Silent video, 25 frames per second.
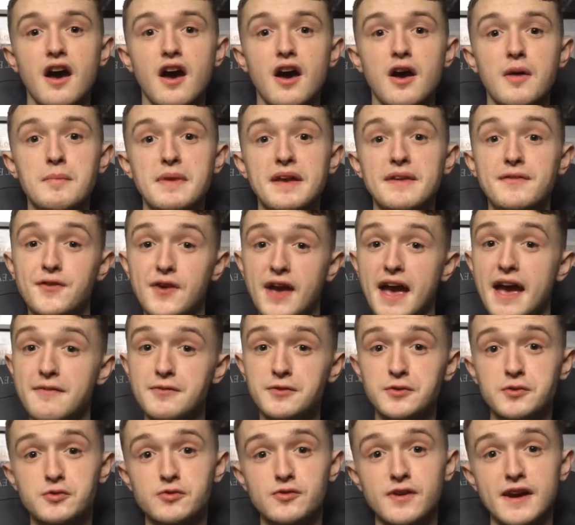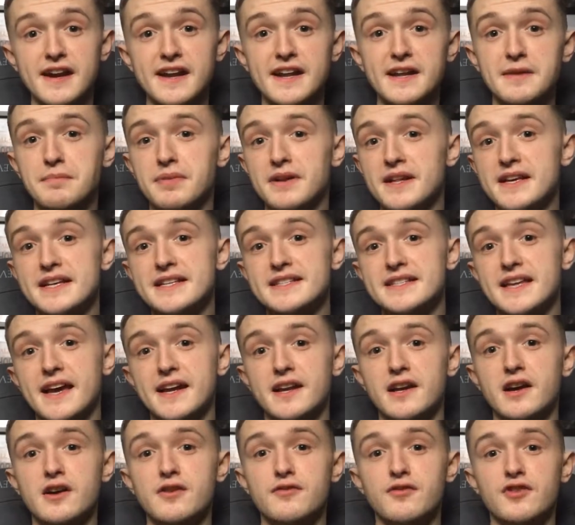If you haven't already, please
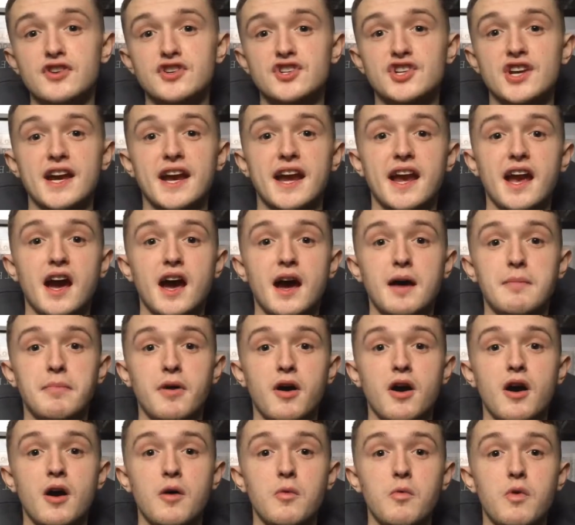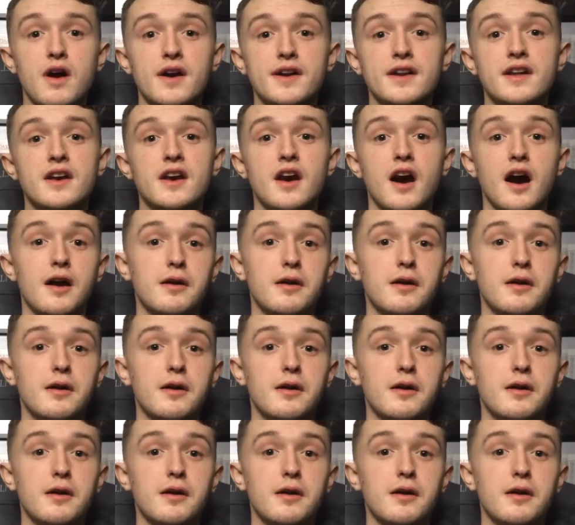head over and check out part 1.